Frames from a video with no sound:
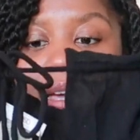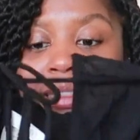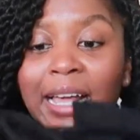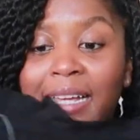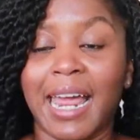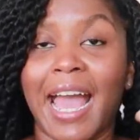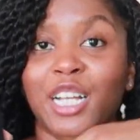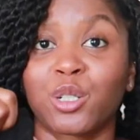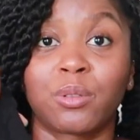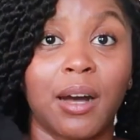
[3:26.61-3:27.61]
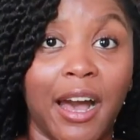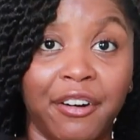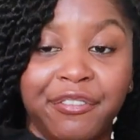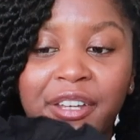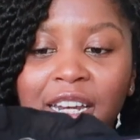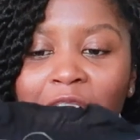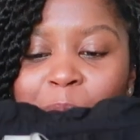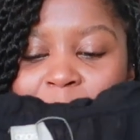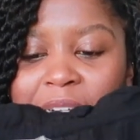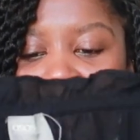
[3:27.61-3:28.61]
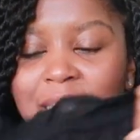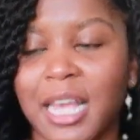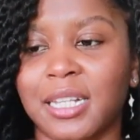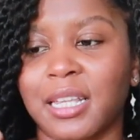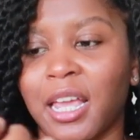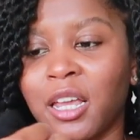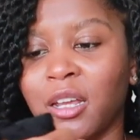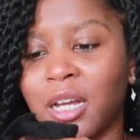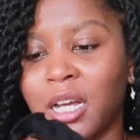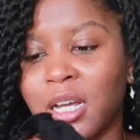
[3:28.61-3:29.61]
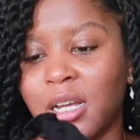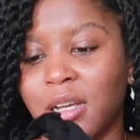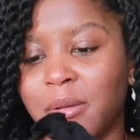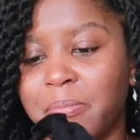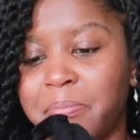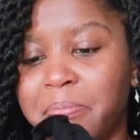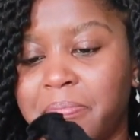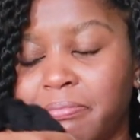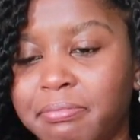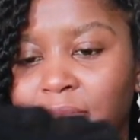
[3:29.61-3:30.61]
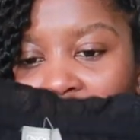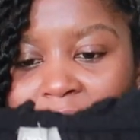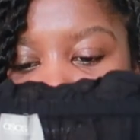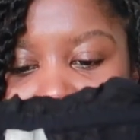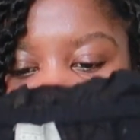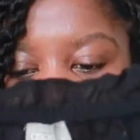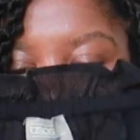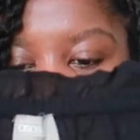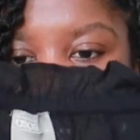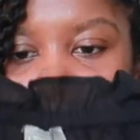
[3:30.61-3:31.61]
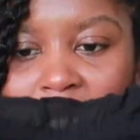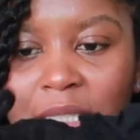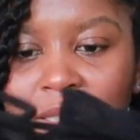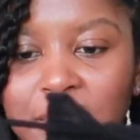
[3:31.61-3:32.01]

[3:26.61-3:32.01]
like an actual outfit. I'm wearing this as a like as a romper